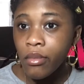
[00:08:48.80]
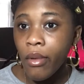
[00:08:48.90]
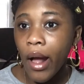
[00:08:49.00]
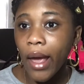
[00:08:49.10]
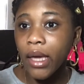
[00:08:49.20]

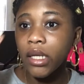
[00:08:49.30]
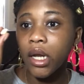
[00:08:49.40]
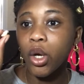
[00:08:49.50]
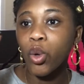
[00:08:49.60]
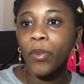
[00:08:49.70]
I cannot
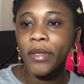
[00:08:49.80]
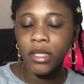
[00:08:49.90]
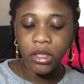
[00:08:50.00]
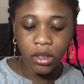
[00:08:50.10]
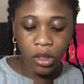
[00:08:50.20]
open this
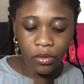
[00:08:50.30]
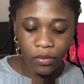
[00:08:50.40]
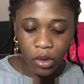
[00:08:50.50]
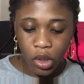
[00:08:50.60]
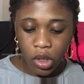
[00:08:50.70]
stuff.
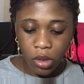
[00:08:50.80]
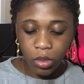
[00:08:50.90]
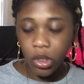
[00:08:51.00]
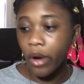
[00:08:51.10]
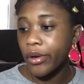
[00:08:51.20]

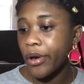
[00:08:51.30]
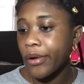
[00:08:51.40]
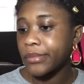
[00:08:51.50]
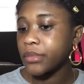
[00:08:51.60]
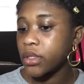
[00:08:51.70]
Sorry y'all.
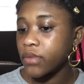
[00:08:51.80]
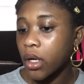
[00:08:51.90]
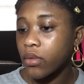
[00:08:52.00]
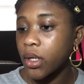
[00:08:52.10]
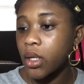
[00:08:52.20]
If y'all
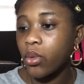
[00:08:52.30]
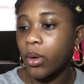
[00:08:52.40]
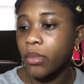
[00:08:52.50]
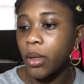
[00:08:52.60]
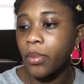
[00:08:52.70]
really want me
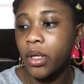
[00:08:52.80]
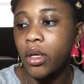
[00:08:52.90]
to put it.